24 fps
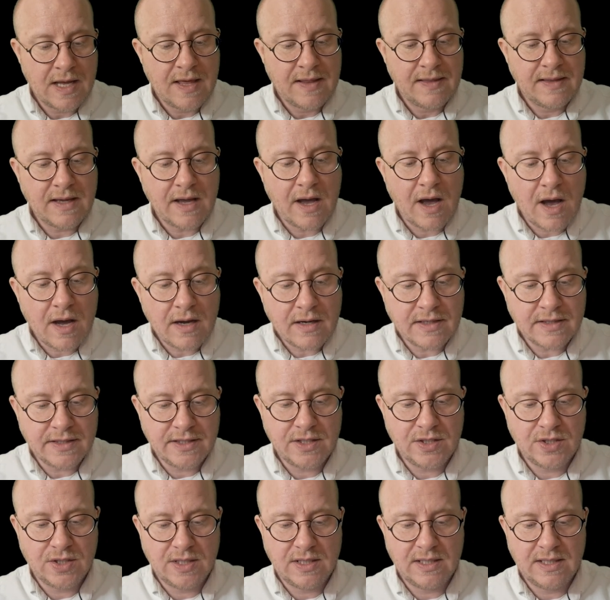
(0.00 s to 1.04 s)
The
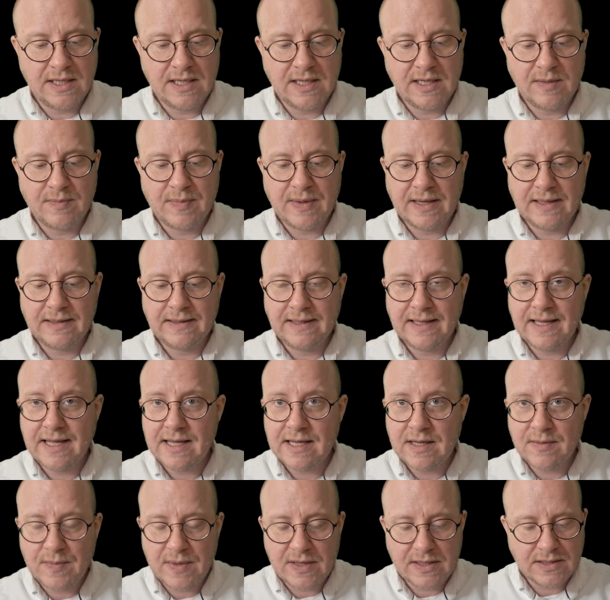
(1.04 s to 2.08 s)
oxygen needed by
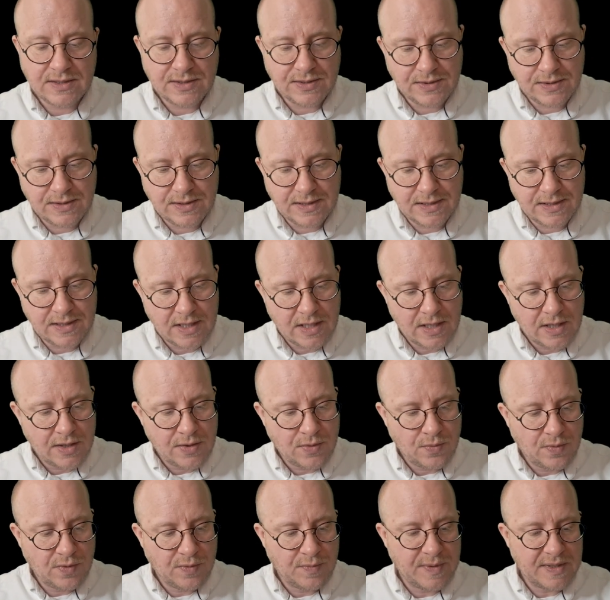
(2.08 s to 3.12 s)
leg muscles
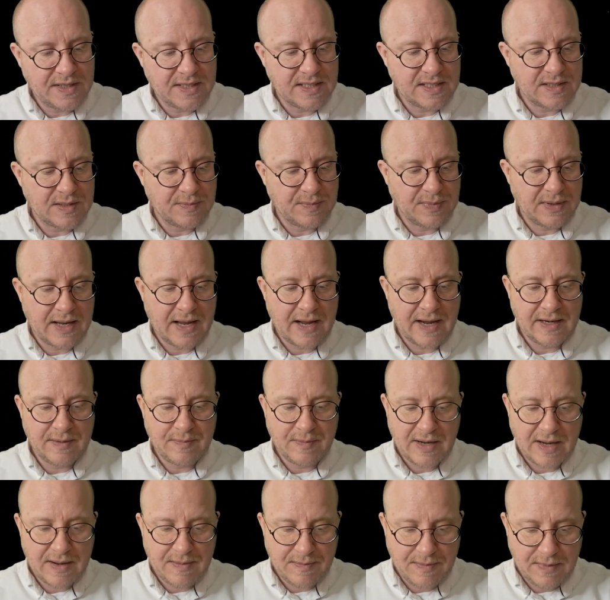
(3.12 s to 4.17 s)
will be supplied
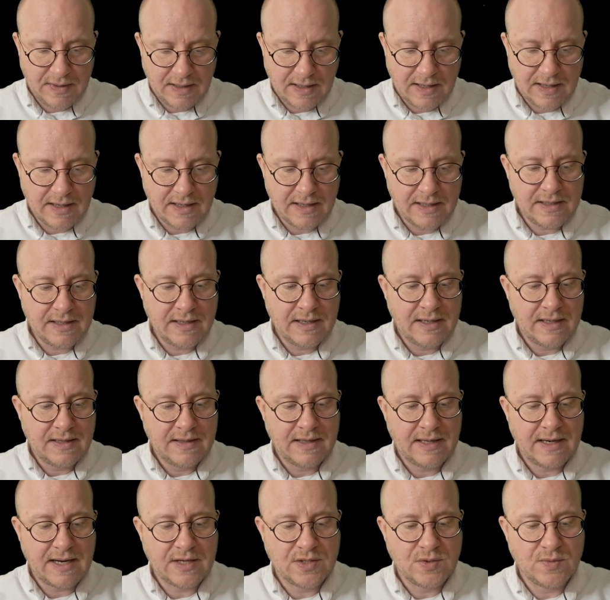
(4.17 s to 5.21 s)
by blood
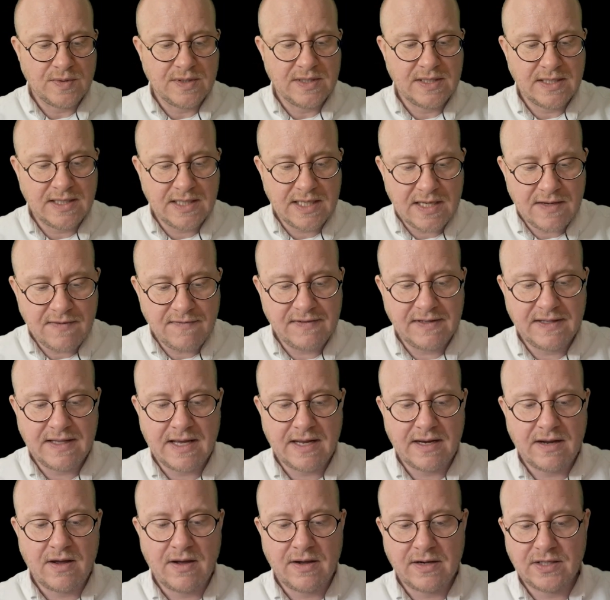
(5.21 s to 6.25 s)
that has received
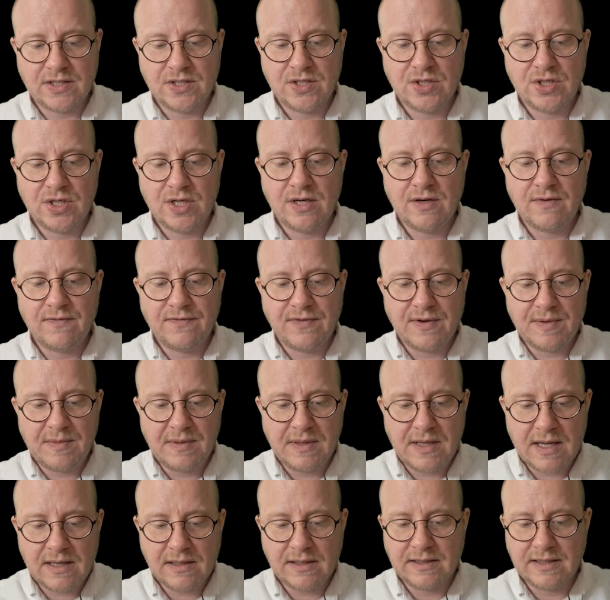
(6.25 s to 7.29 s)
that oxygen from
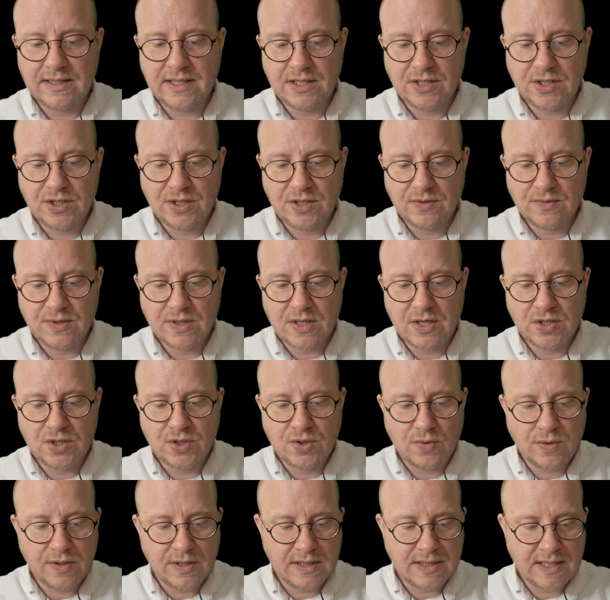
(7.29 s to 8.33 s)
lung tissues a
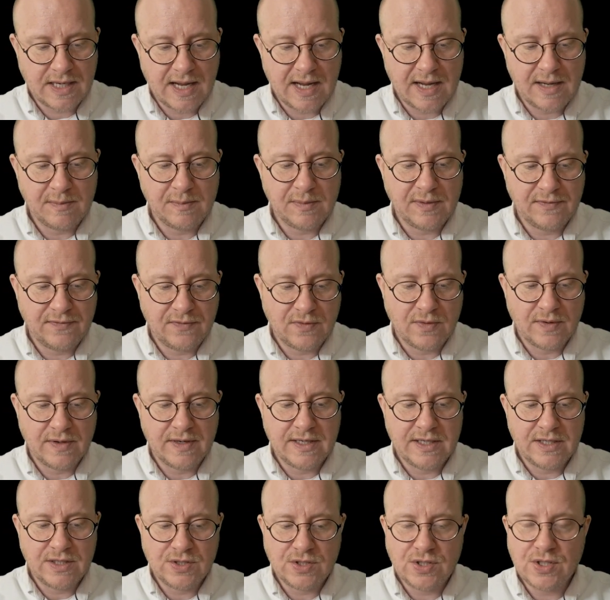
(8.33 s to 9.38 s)
short time before
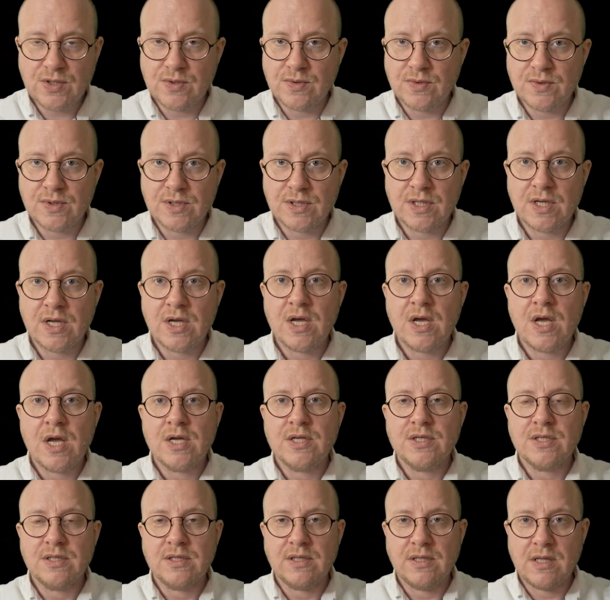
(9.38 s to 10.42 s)
it is used.
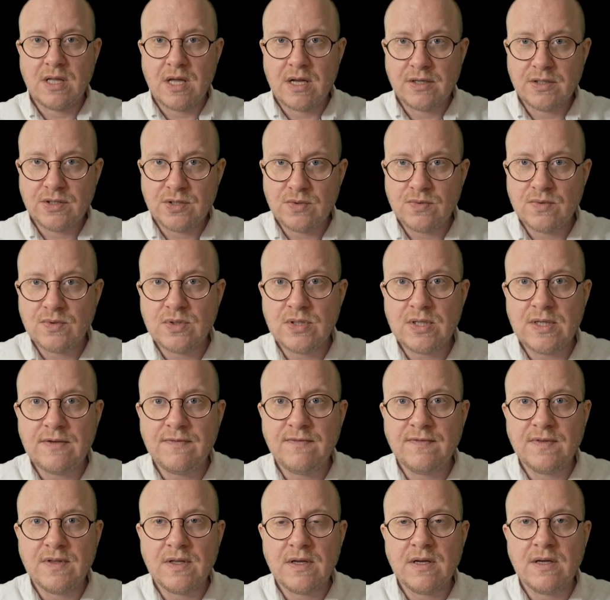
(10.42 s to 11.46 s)
So the lungs
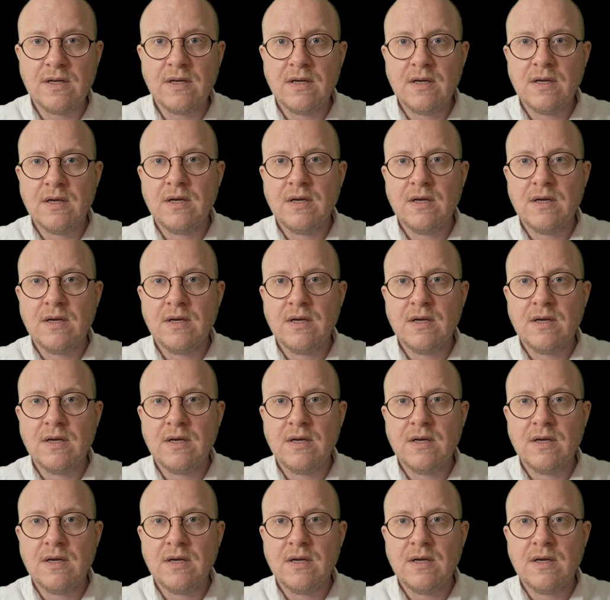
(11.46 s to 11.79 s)
receive the